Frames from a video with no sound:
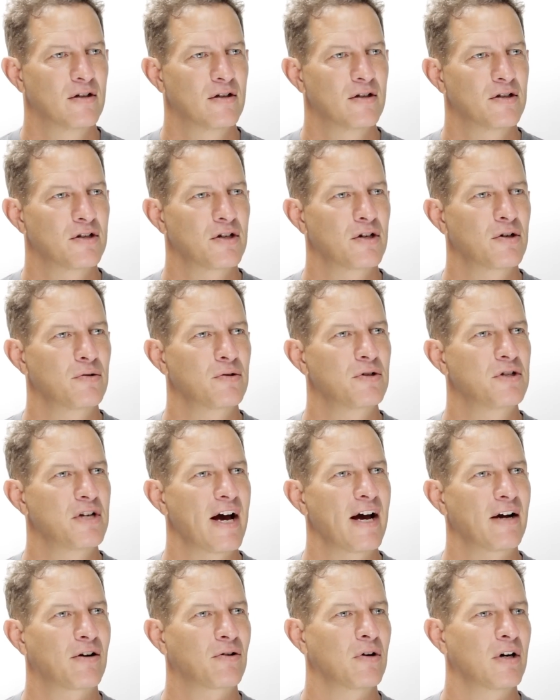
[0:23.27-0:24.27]
So
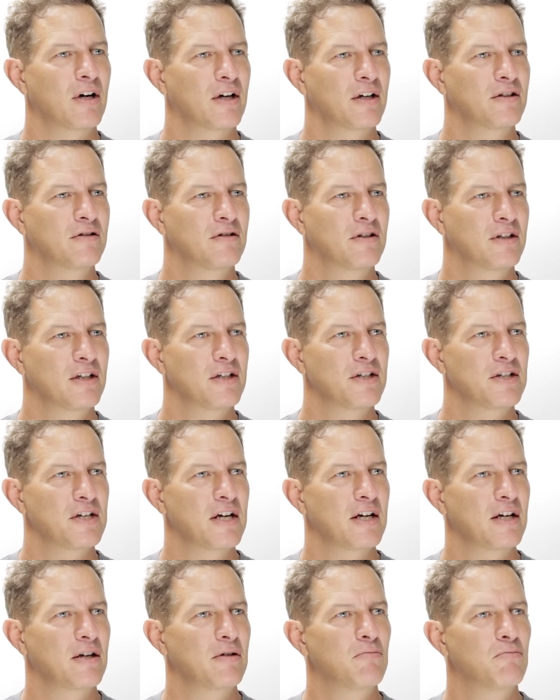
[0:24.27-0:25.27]
Dacron is
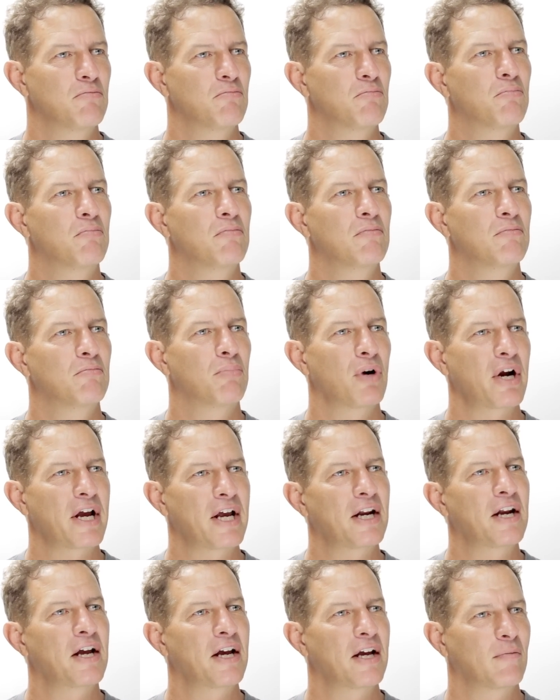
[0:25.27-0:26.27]
a
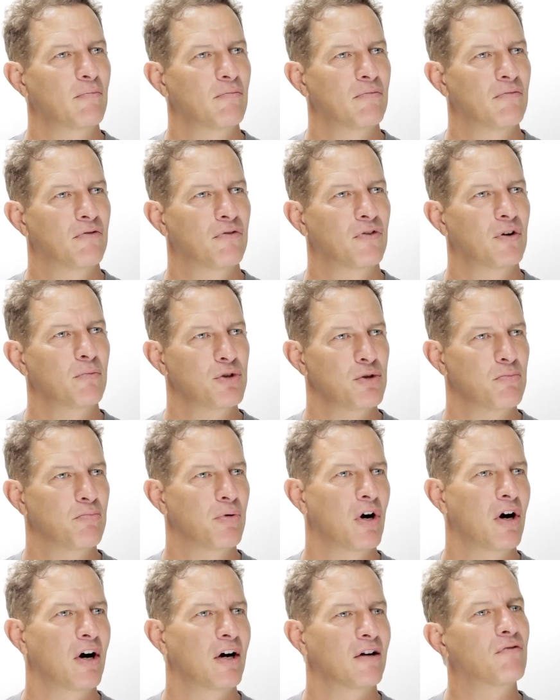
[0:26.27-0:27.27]
brand name from
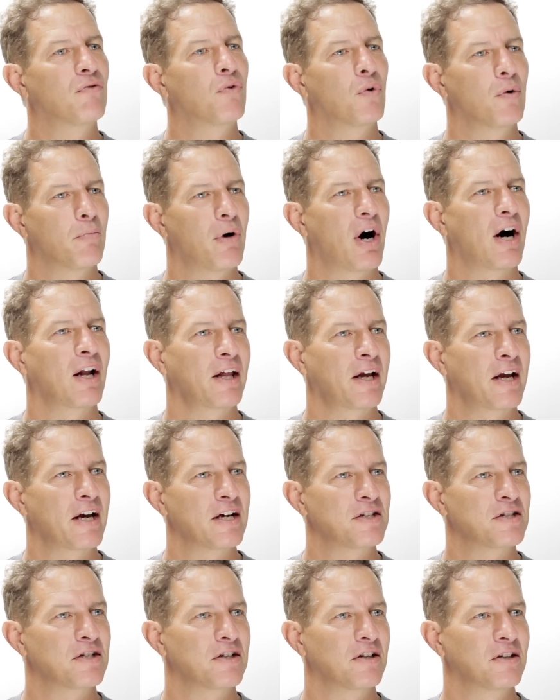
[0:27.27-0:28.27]
DuPont for
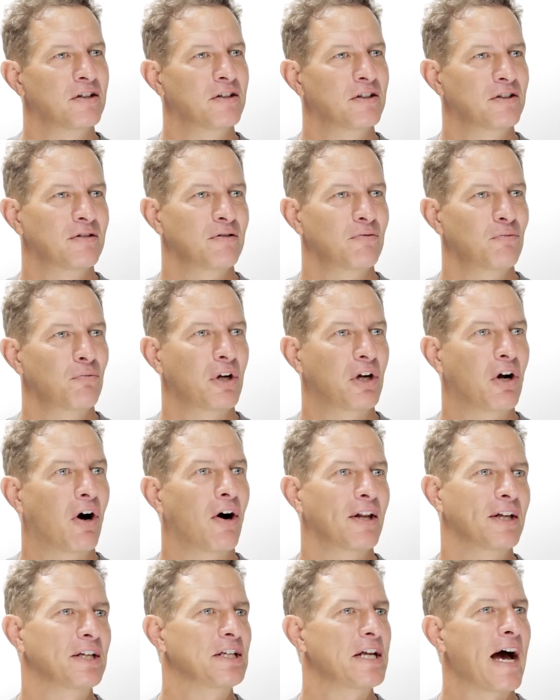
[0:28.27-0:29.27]
polyester. We
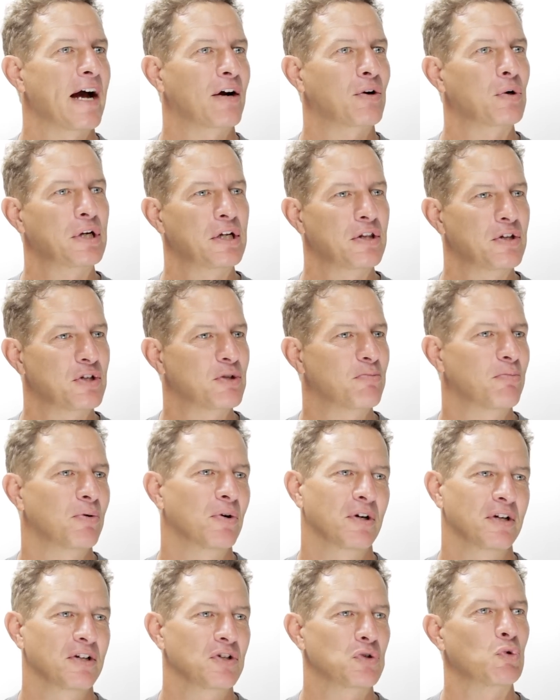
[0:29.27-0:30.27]
call it Dacron in the
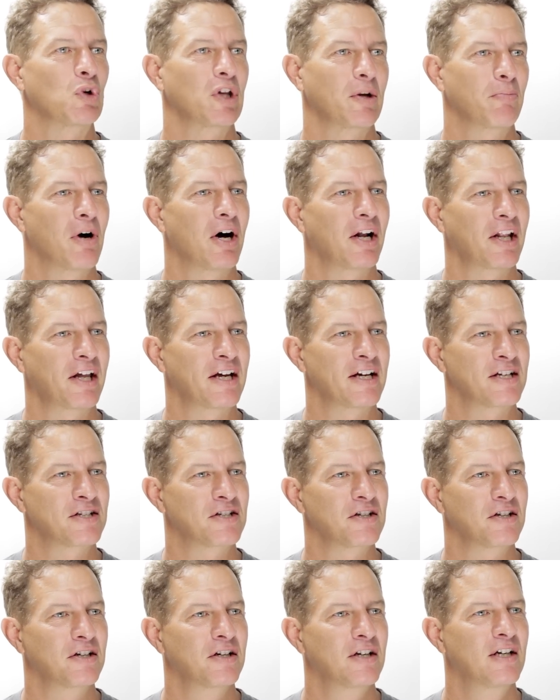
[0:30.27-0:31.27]
sport. It's really
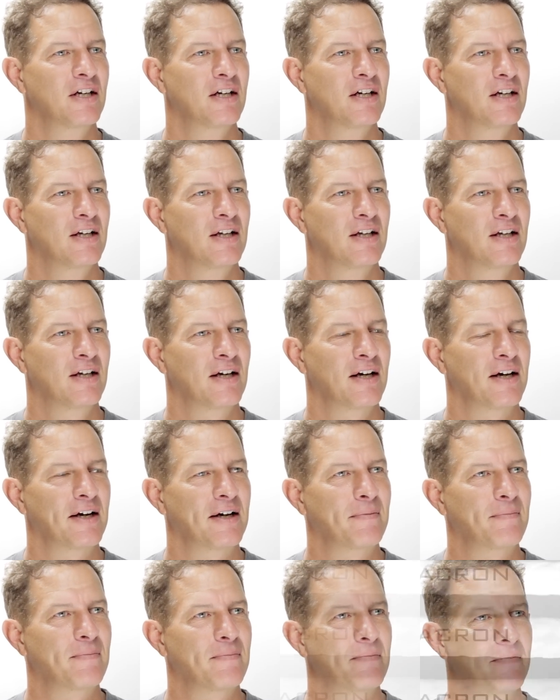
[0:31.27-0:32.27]
polyester. Um,